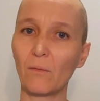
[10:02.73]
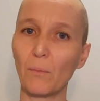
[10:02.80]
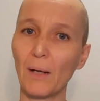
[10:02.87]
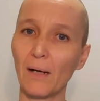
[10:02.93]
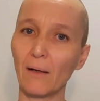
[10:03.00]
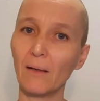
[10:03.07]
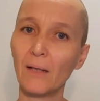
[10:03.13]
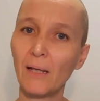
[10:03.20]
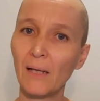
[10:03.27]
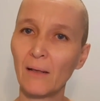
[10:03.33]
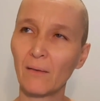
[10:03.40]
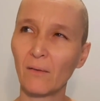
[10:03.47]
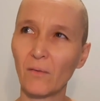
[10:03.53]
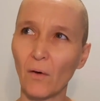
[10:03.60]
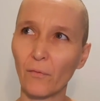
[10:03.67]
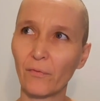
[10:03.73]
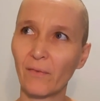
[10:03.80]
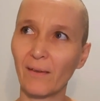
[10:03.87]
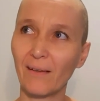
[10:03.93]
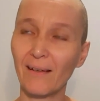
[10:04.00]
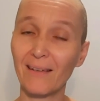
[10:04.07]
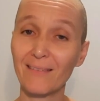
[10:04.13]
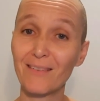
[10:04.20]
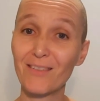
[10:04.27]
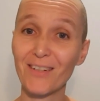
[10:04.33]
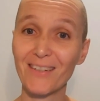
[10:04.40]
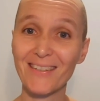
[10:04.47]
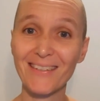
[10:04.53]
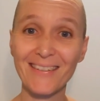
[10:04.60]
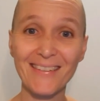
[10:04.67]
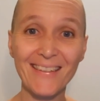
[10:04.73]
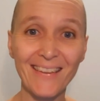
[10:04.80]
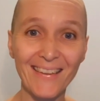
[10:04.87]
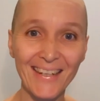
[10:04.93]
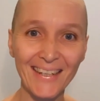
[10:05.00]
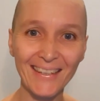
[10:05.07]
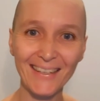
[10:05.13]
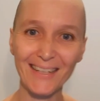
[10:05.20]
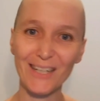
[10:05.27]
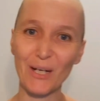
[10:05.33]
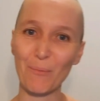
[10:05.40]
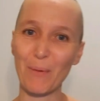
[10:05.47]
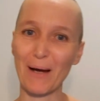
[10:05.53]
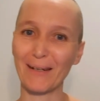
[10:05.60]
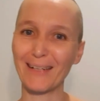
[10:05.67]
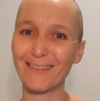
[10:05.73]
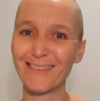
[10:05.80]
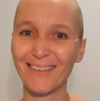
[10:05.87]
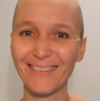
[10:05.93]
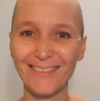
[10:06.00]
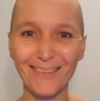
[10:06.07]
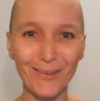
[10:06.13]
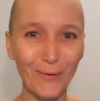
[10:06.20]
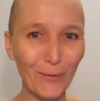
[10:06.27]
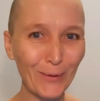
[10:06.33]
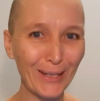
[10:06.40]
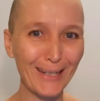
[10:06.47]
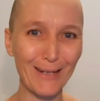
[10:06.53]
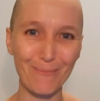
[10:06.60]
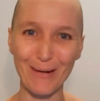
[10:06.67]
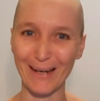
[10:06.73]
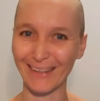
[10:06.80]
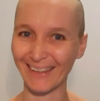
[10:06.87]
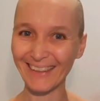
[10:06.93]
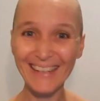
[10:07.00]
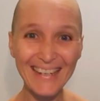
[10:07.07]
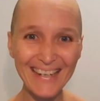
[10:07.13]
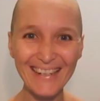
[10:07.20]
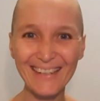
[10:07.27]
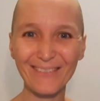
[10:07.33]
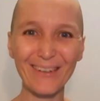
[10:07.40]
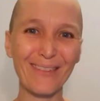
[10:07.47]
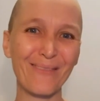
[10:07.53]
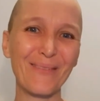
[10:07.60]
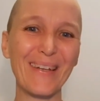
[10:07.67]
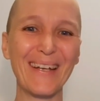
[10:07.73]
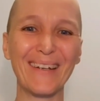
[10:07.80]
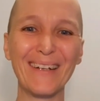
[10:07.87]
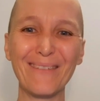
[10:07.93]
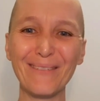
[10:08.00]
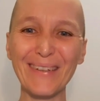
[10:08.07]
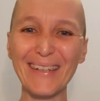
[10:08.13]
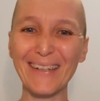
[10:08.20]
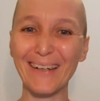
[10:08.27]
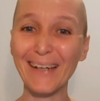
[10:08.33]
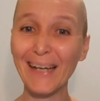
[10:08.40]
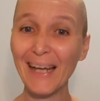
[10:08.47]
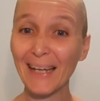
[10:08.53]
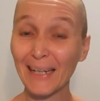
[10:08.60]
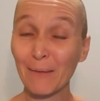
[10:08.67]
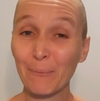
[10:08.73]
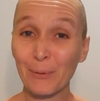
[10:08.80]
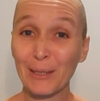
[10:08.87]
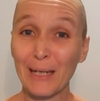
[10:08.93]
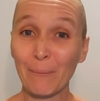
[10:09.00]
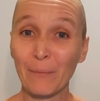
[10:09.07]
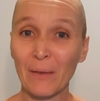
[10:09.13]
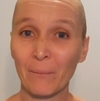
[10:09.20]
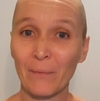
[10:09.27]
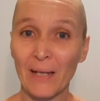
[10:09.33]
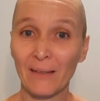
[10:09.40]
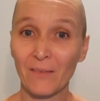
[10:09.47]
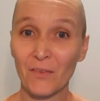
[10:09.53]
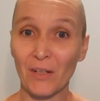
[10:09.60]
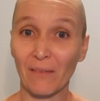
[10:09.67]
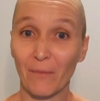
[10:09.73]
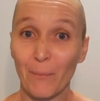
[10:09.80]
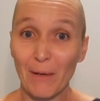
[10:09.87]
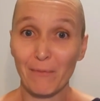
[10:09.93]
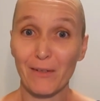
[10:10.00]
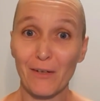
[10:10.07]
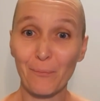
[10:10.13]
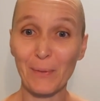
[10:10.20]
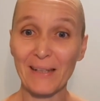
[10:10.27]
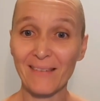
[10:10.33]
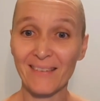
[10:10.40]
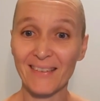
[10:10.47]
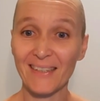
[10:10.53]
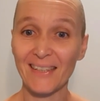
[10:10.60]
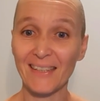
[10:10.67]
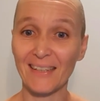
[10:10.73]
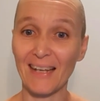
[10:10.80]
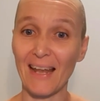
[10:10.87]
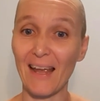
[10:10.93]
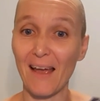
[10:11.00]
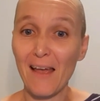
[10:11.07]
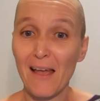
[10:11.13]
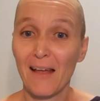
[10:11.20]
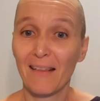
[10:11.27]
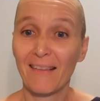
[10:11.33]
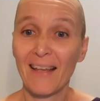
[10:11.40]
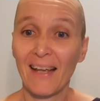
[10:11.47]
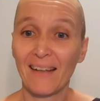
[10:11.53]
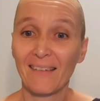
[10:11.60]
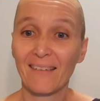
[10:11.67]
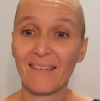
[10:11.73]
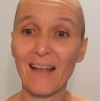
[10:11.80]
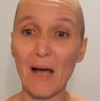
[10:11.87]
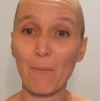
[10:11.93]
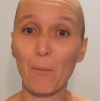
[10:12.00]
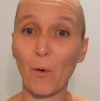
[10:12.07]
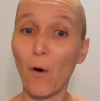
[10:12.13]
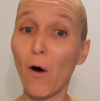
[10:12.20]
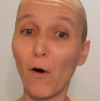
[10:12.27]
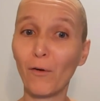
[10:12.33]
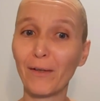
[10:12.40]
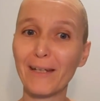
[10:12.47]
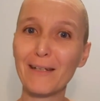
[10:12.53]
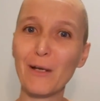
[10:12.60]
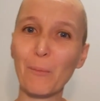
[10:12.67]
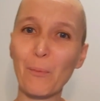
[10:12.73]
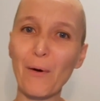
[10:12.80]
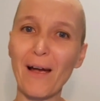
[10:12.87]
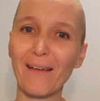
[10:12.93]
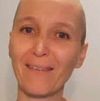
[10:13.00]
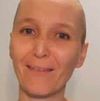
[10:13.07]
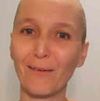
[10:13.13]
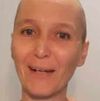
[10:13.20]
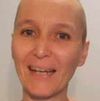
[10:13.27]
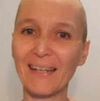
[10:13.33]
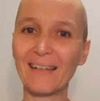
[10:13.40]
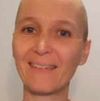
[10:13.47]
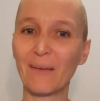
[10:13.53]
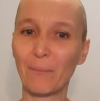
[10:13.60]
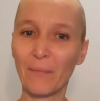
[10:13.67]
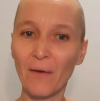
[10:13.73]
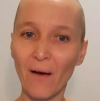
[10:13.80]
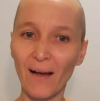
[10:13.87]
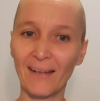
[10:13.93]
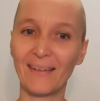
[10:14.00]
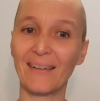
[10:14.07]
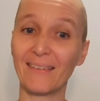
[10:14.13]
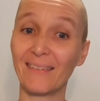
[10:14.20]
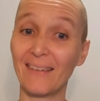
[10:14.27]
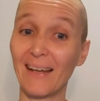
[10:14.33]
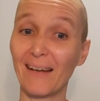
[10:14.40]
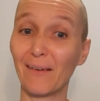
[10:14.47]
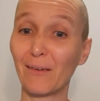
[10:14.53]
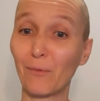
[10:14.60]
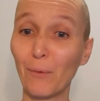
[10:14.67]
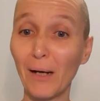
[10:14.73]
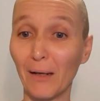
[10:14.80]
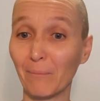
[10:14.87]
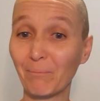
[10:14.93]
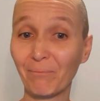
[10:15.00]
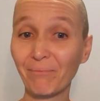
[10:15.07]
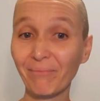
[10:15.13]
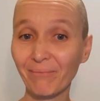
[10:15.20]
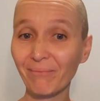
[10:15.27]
as well, because often just thinking about it, just talking about it here with me in the video can bring up some tensions. Maybe you've been sitting there tensed up, or holding your breath, or getting some tightness there as well.